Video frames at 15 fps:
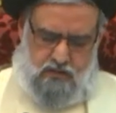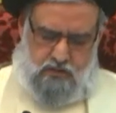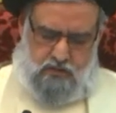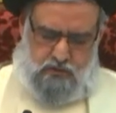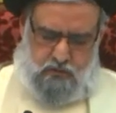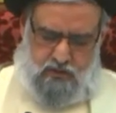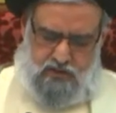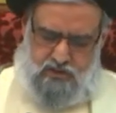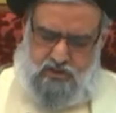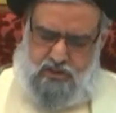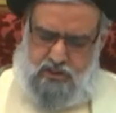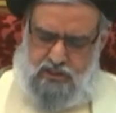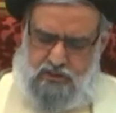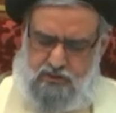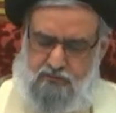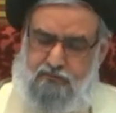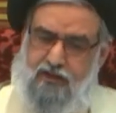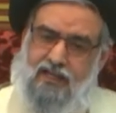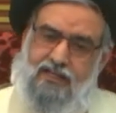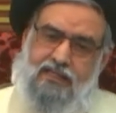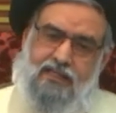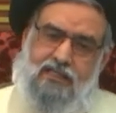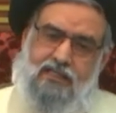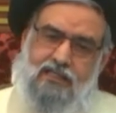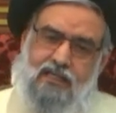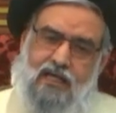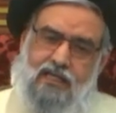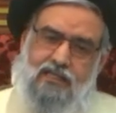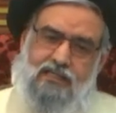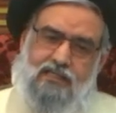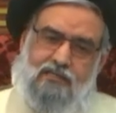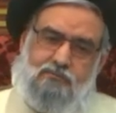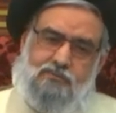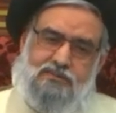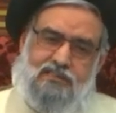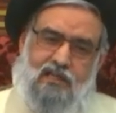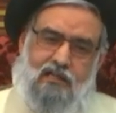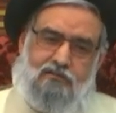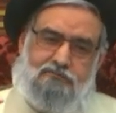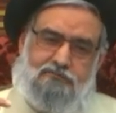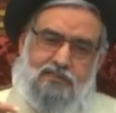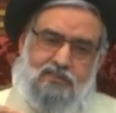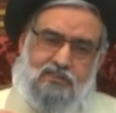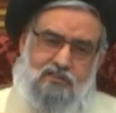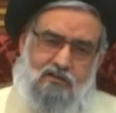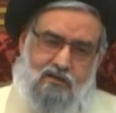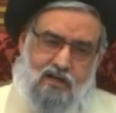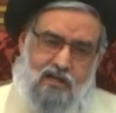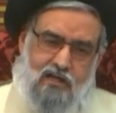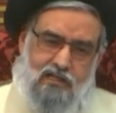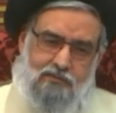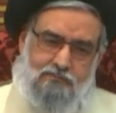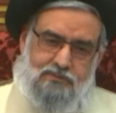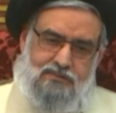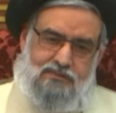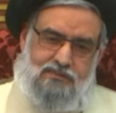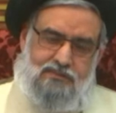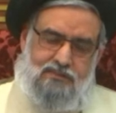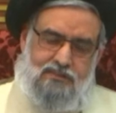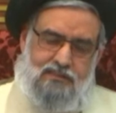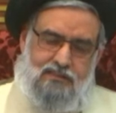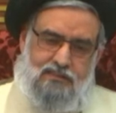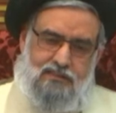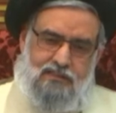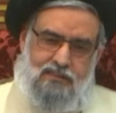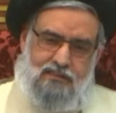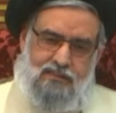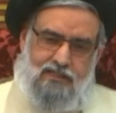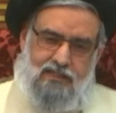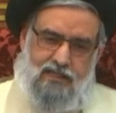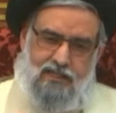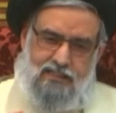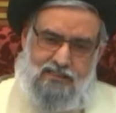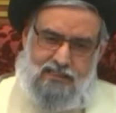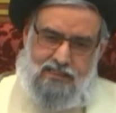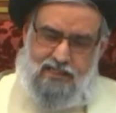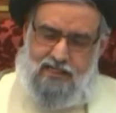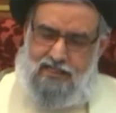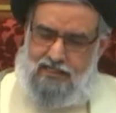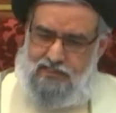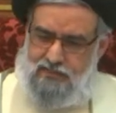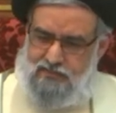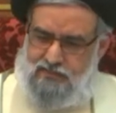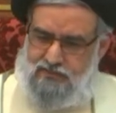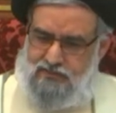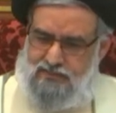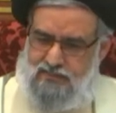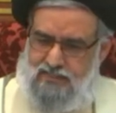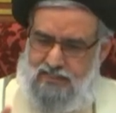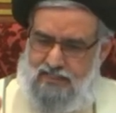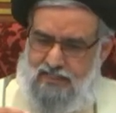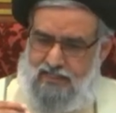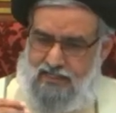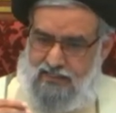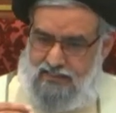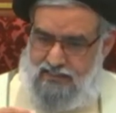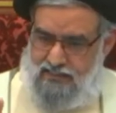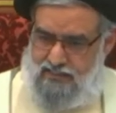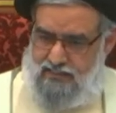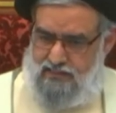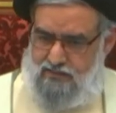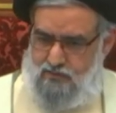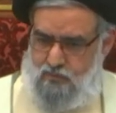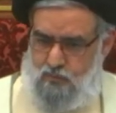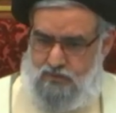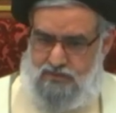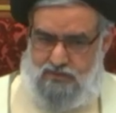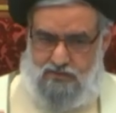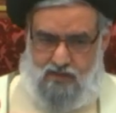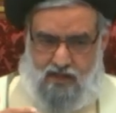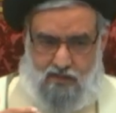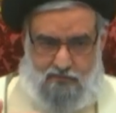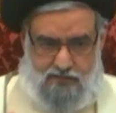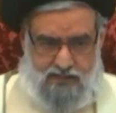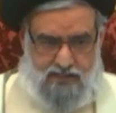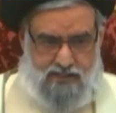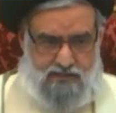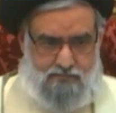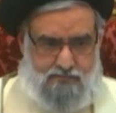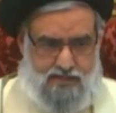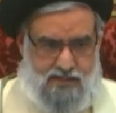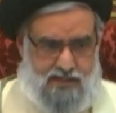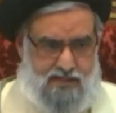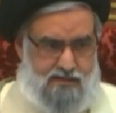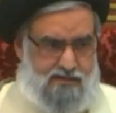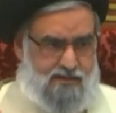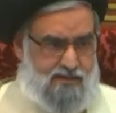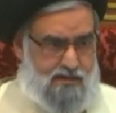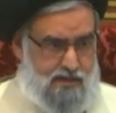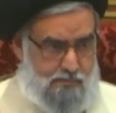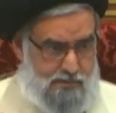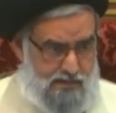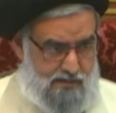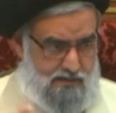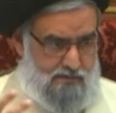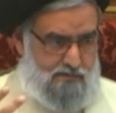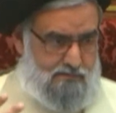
So as she is of Ali, Ali himself describes Ghadir is Eid, which is Azim and Kabir.